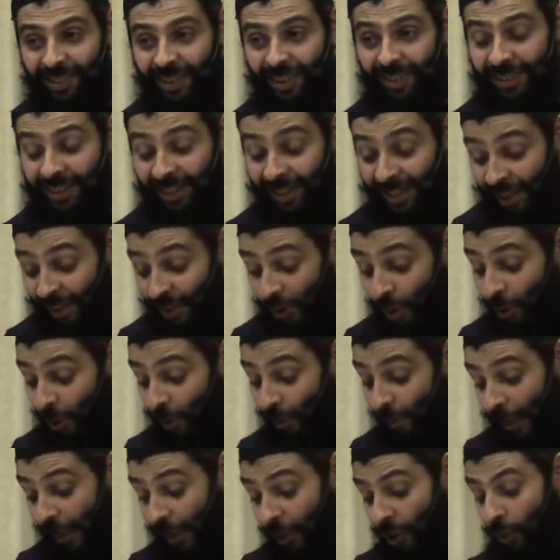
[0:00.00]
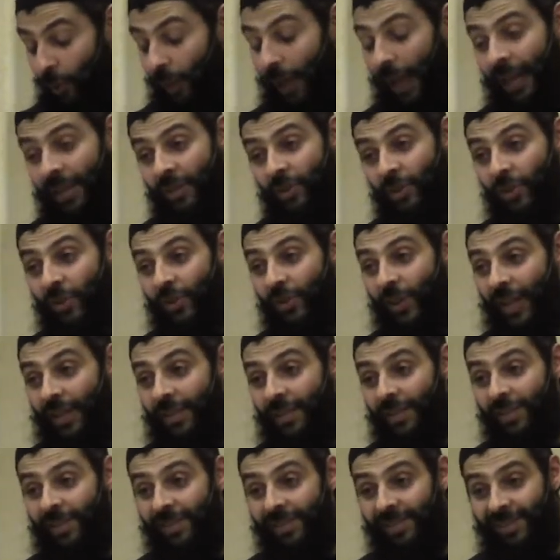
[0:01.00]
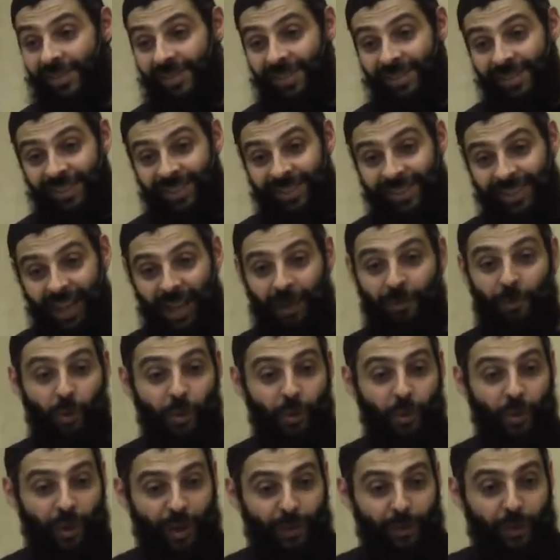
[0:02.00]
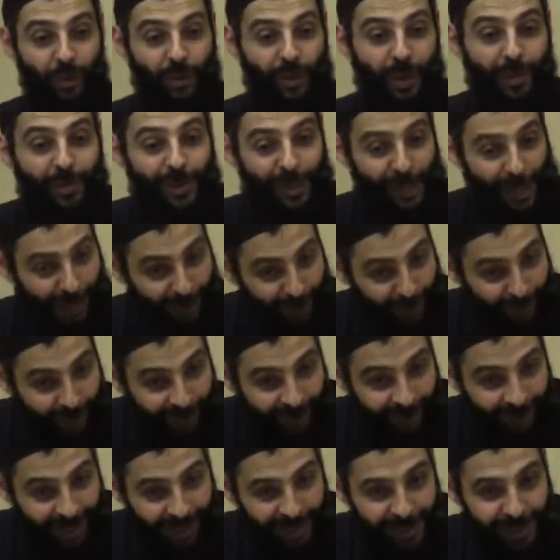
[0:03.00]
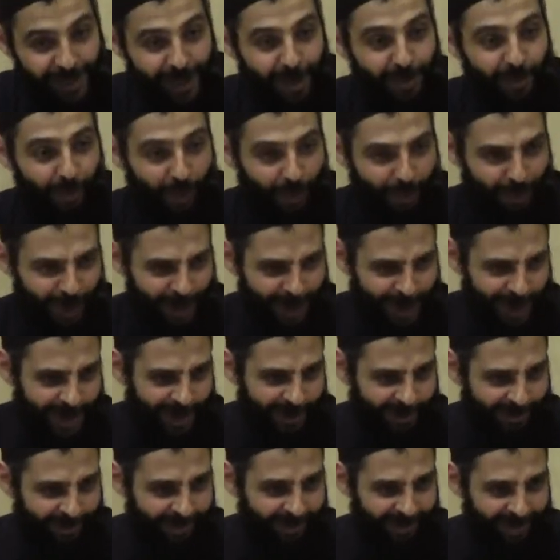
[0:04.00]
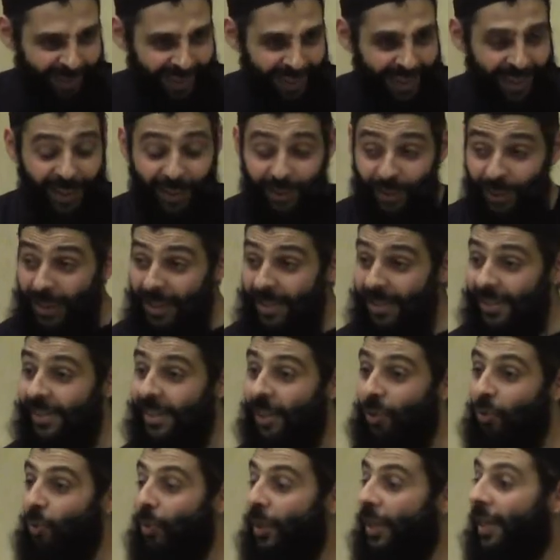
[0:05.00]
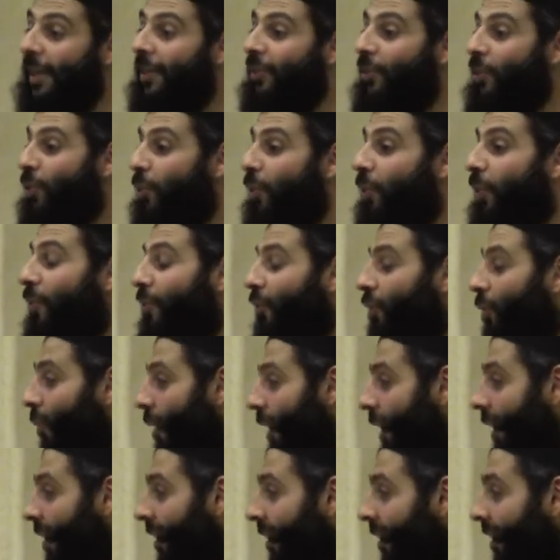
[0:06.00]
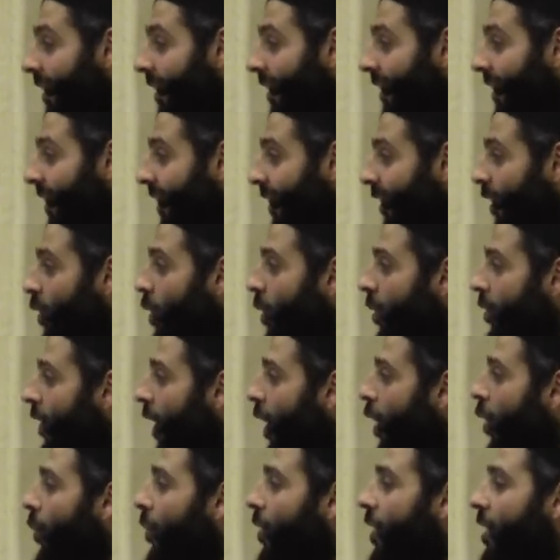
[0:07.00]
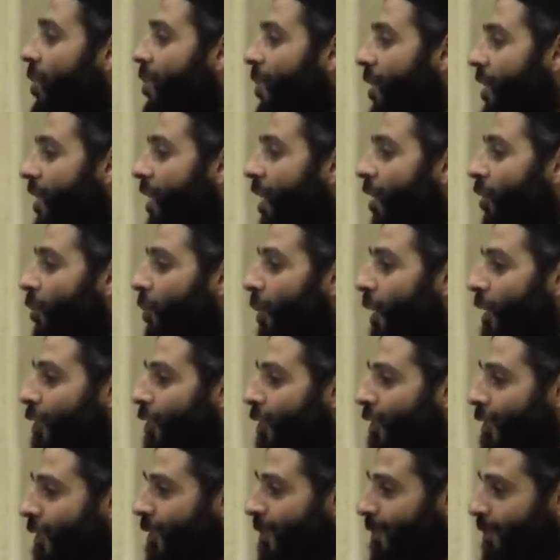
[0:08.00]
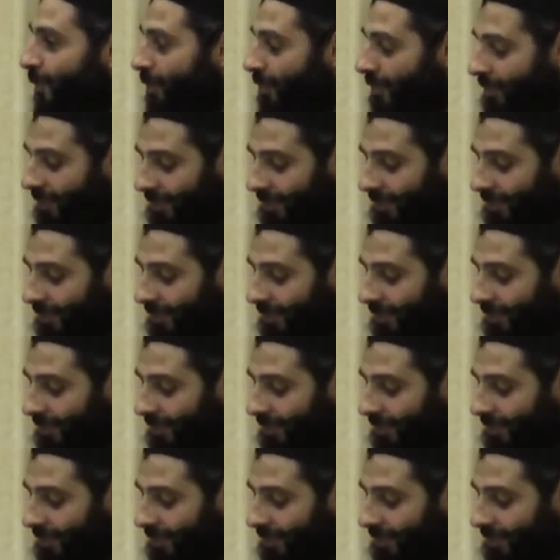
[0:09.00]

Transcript: Right? So spiritual exercises, I'm going to give you some secular and some from the deen. Things that we can do, if you will, to develop this muscle of patience.